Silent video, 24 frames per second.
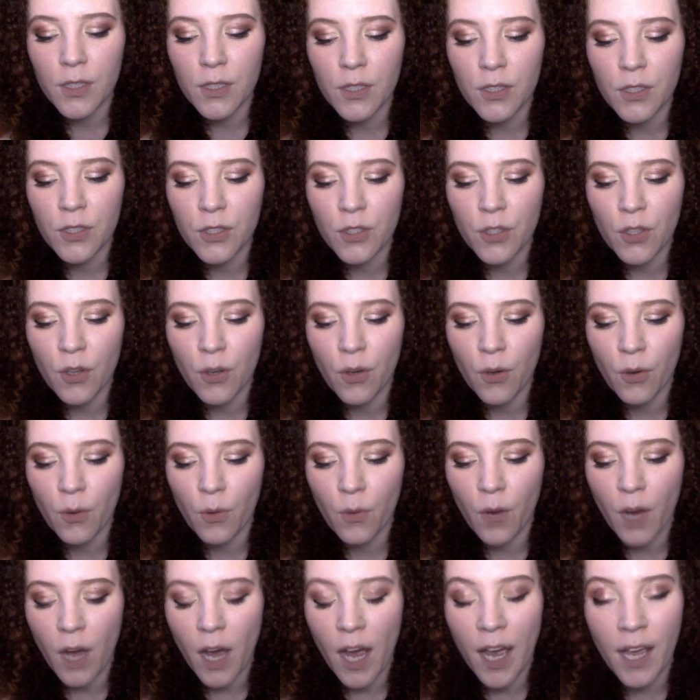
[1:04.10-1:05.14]

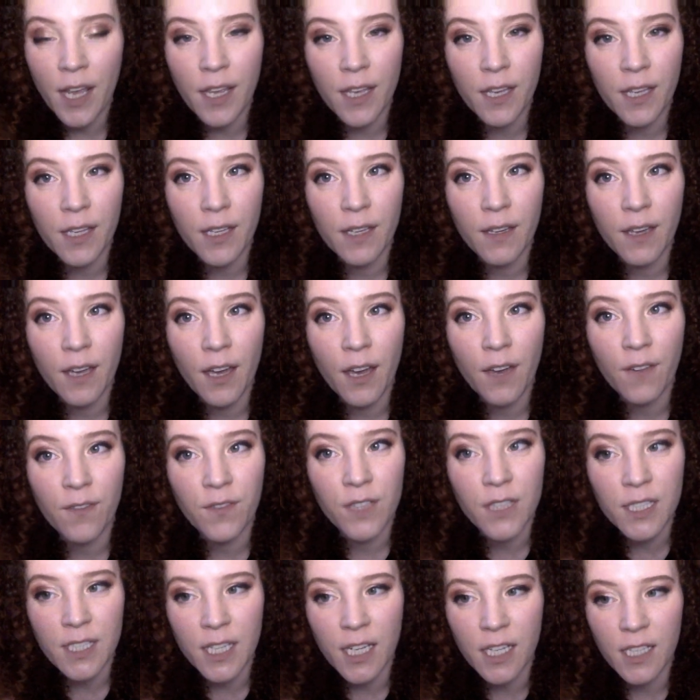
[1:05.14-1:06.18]
so I have
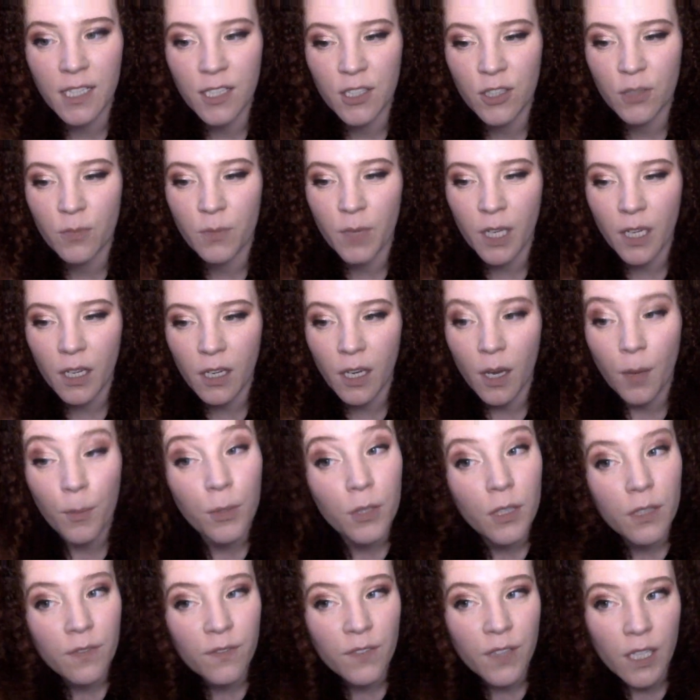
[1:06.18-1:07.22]
decided to make a
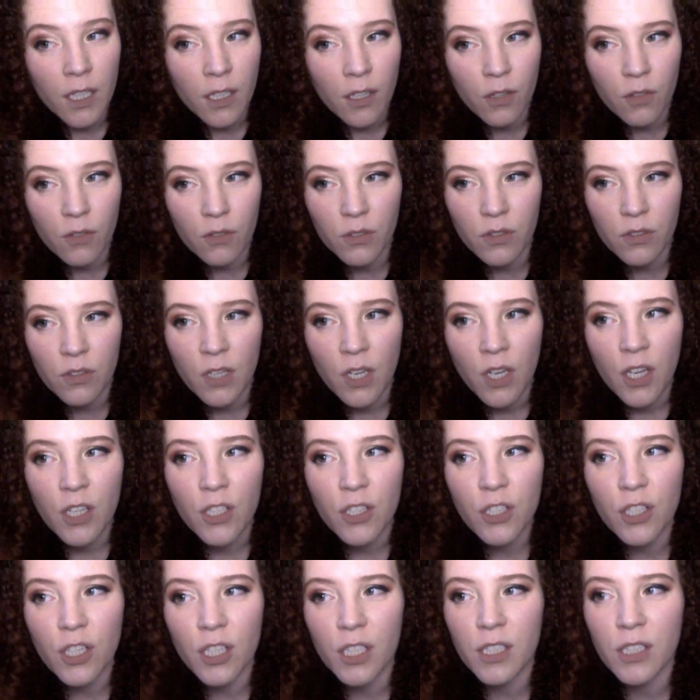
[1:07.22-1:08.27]
couple of videos
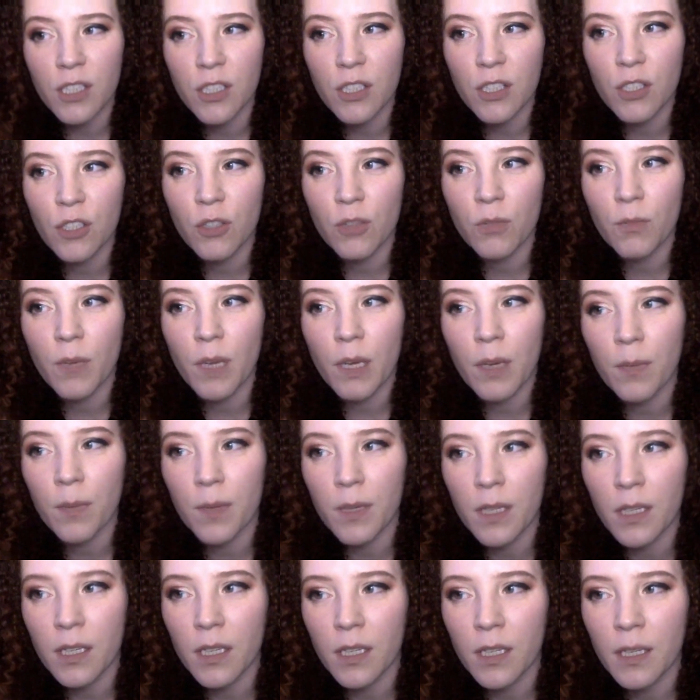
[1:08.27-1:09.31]
just to
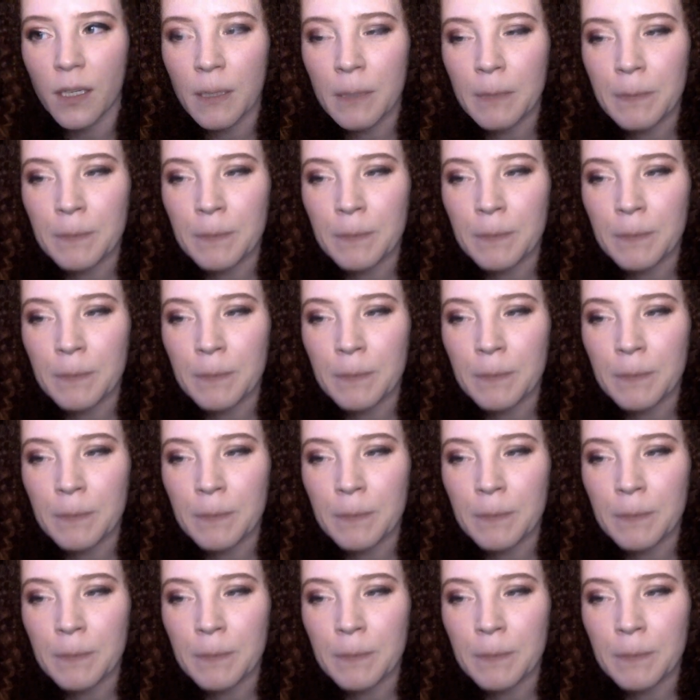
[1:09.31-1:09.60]
maybe